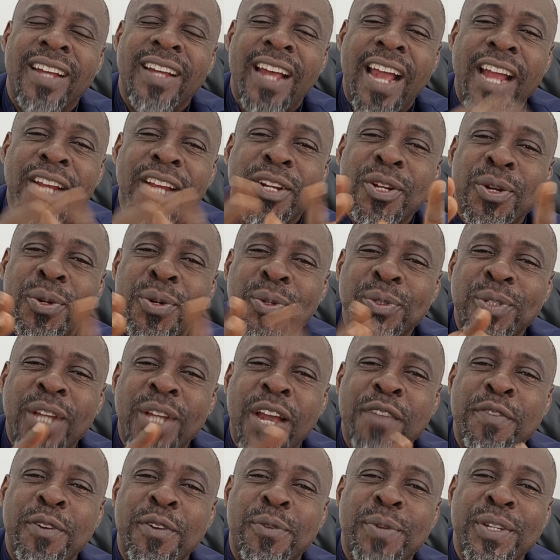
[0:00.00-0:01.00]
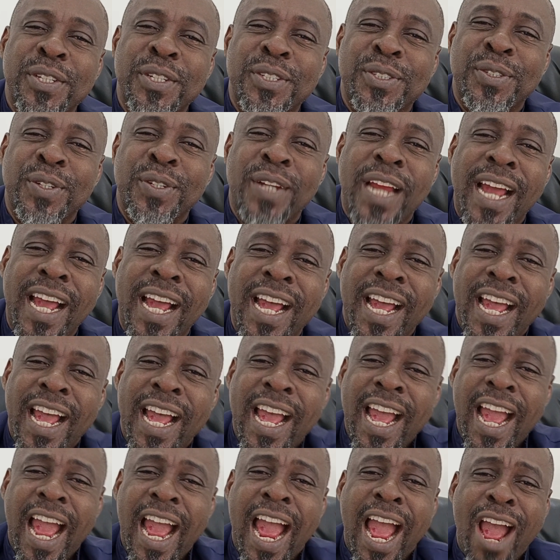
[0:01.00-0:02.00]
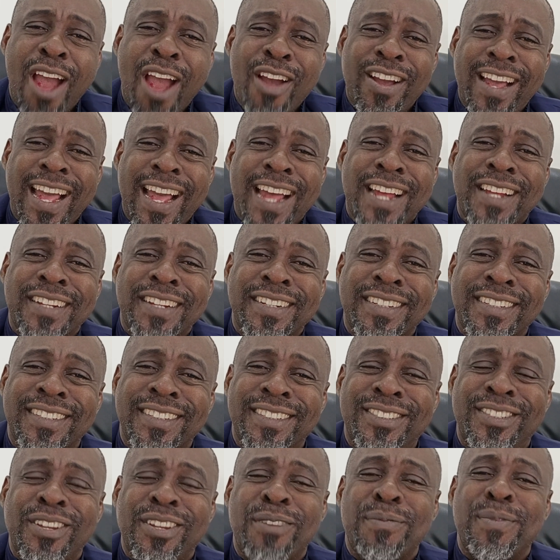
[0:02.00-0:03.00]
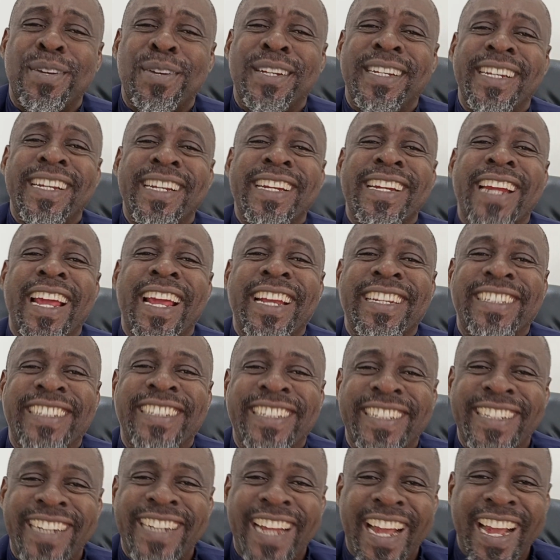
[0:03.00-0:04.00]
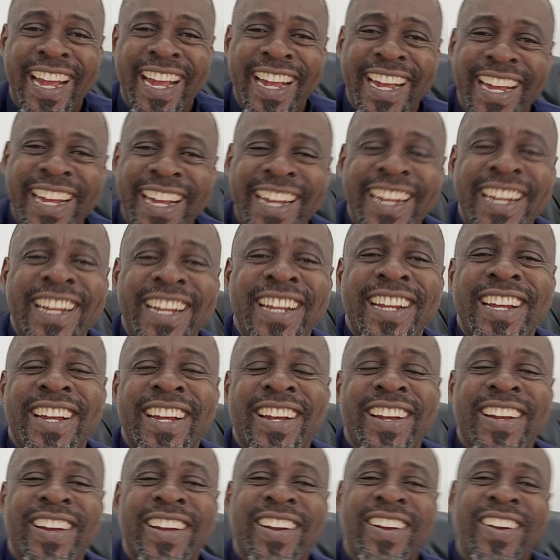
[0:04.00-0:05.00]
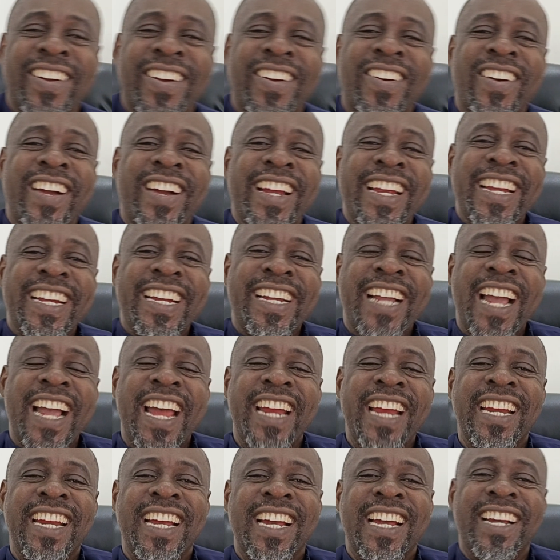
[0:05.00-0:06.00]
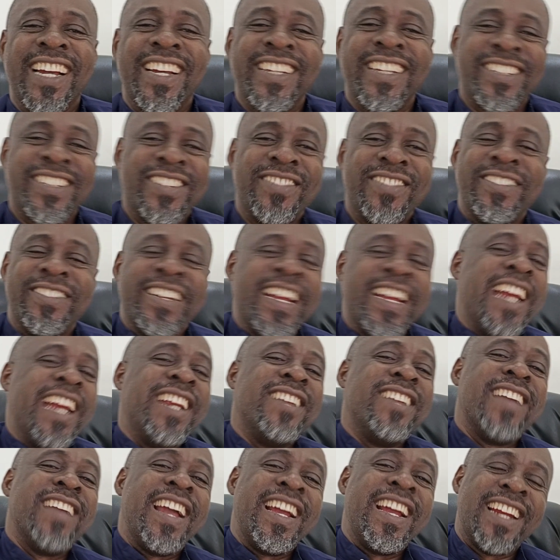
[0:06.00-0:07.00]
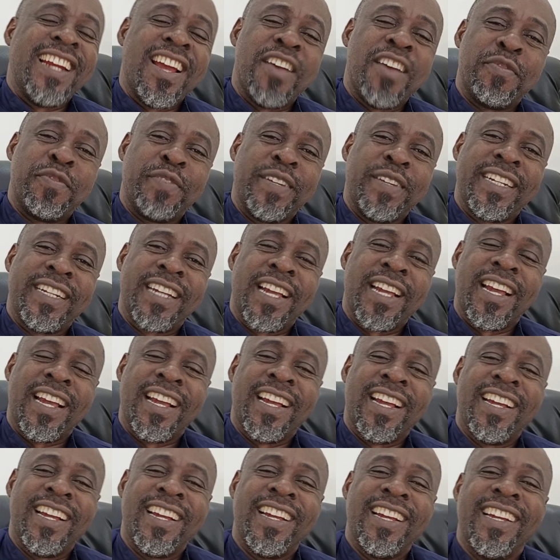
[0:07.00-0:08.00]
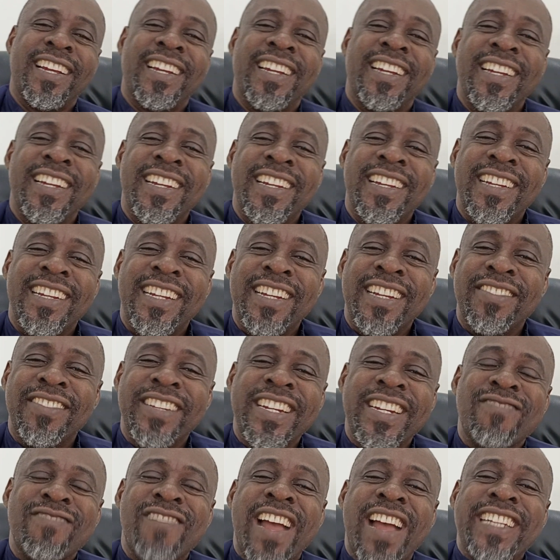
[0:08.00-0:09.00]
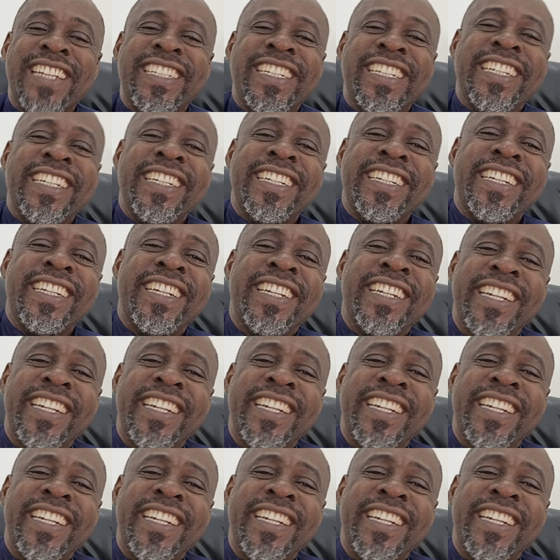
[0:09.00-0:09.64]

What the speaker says: I know you have a question. How can somebody in Nigeria or in Ghana, somewhere anywhere in Africa, even imagine